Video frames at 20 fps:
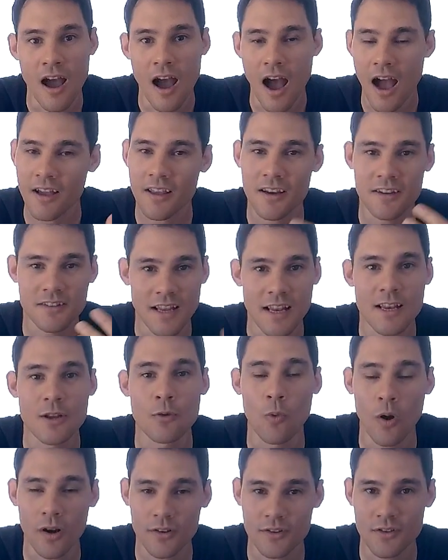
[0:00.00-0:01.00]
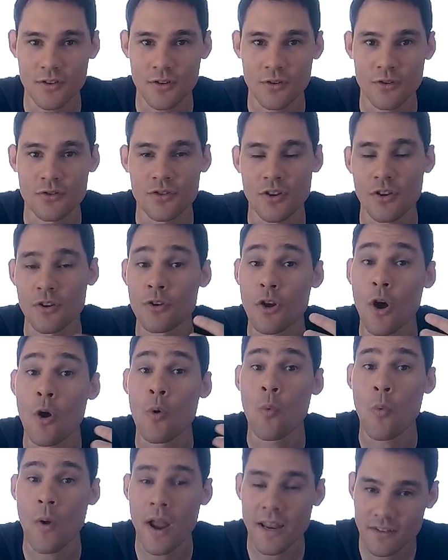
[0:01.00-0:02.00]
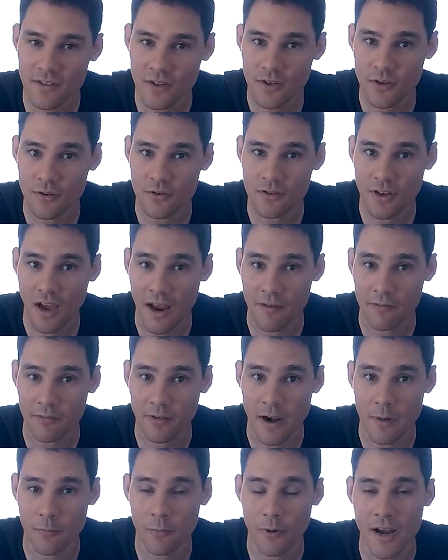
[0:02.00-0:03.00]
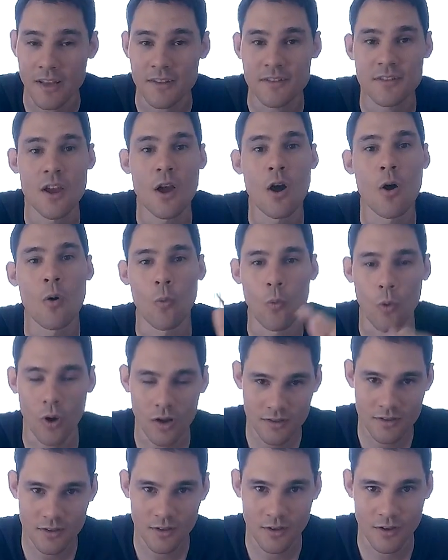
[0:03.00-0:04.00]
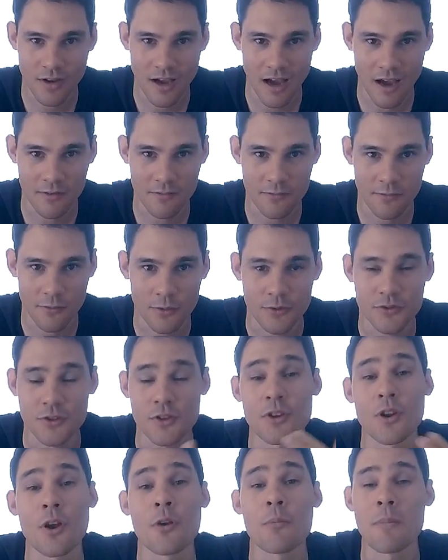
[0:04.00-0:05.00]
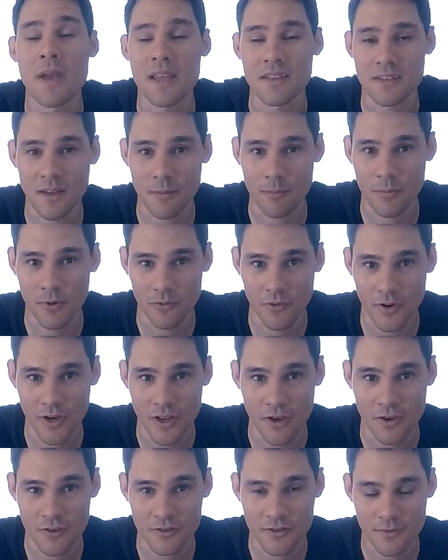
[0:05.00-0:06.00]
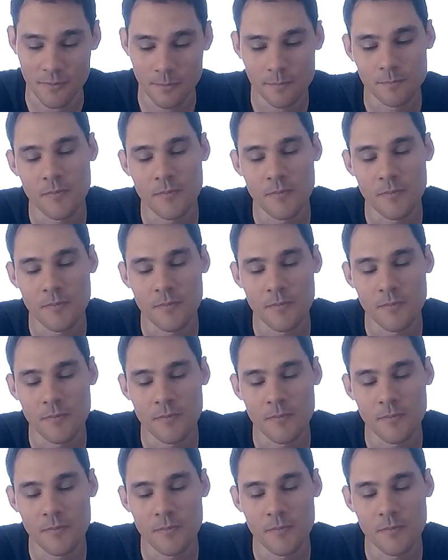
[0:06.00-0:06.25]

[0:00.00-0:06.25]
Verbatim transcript: I'm going to tell you what to do so you know when to use high frame rates, what to look out for so you don't mess up your videos.